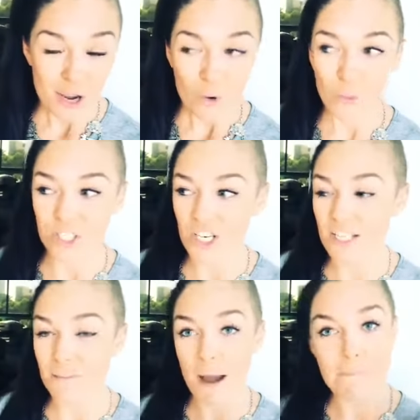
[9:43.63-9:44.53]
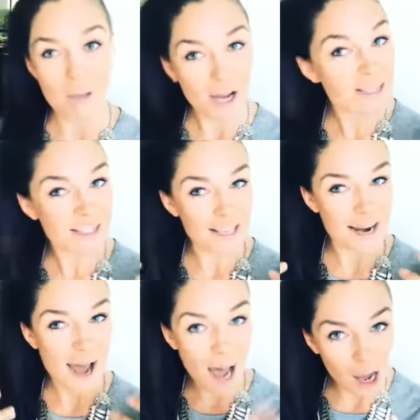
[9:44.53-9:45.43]
which is my mindset
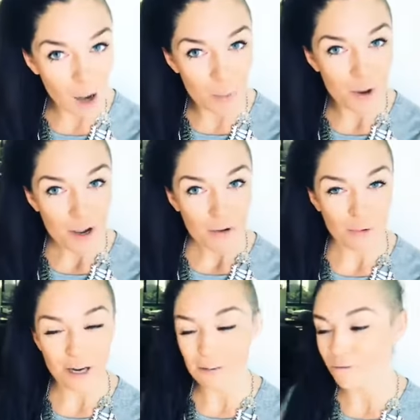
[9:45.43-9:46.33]
hub, right?